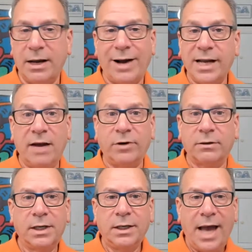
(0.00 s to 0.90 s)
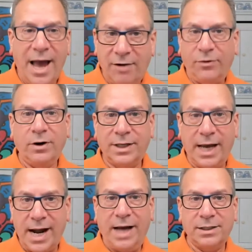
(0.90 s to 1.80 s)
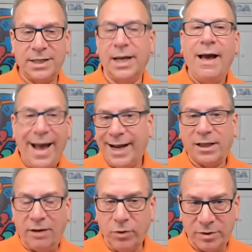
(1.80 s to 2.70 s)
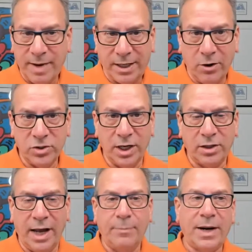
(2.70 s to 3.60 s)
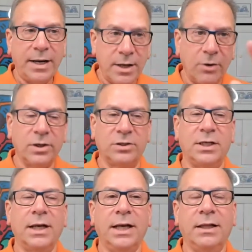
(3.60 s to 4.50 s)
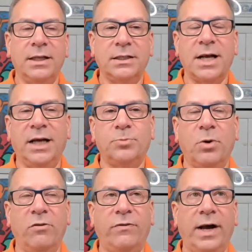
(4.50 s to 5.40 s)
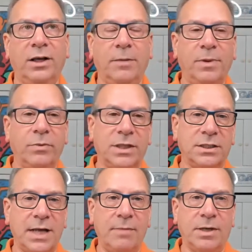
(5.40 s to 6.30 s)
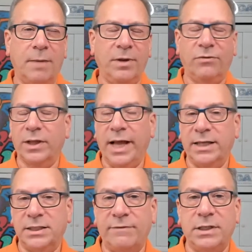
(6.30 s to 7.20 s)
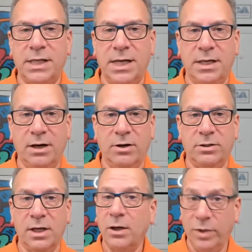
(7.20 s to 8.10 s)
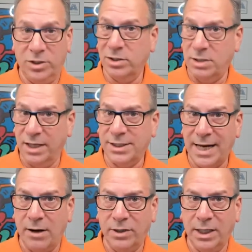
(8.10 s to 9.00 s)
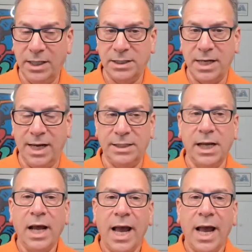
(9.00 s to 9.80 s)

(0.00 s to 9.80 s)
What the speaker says: Now, I never ever get on and say, hey, I'd love you as my coaching client. But I noticed in this guy's profile, he'd been with the same company for the last 17 years, which is astounding these days.